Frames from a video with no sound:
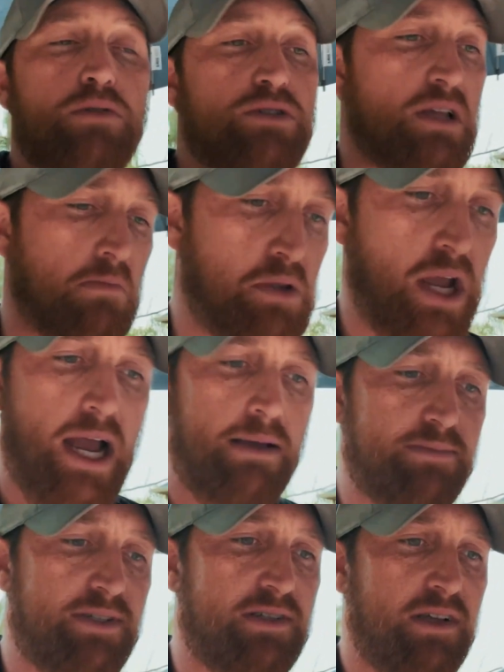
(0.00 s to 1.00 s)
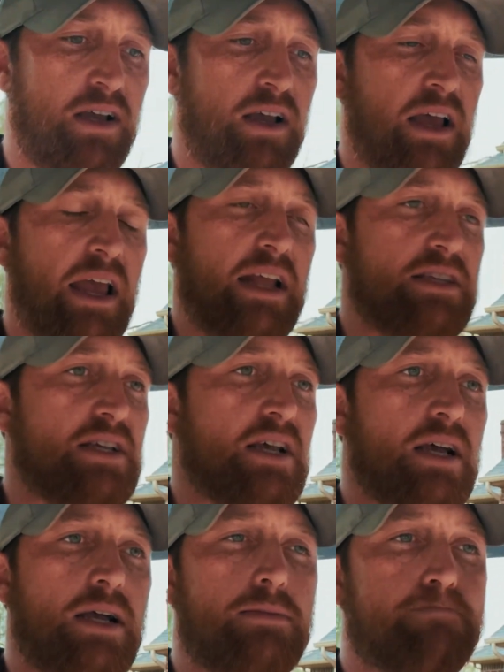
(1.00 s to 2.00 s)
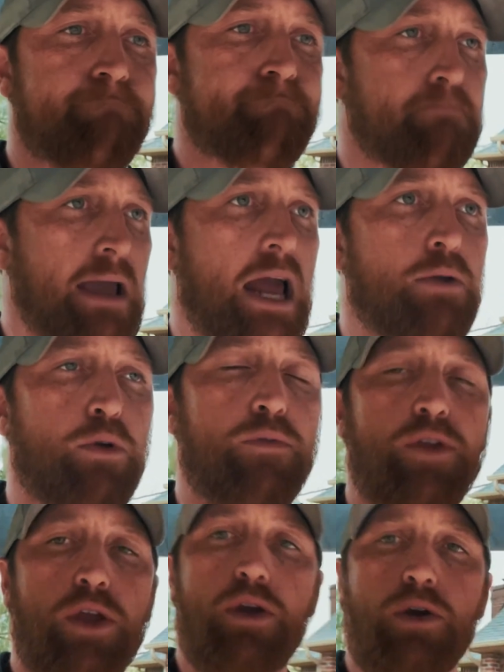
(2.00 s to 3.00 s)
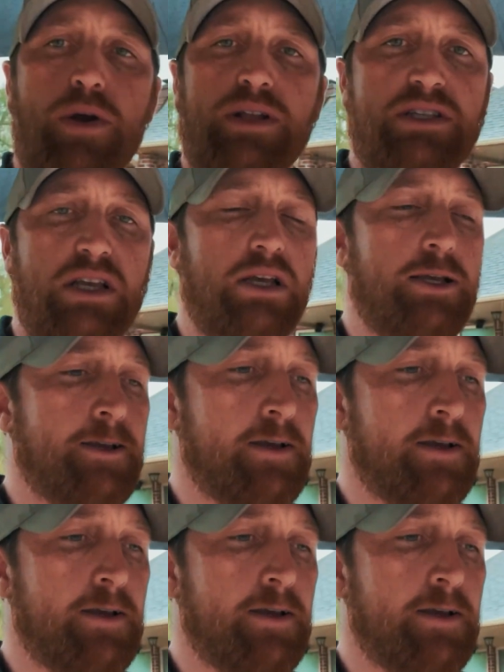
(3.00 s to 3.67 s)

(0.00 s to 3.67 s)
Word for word: Sometimes it's a bad review, it's a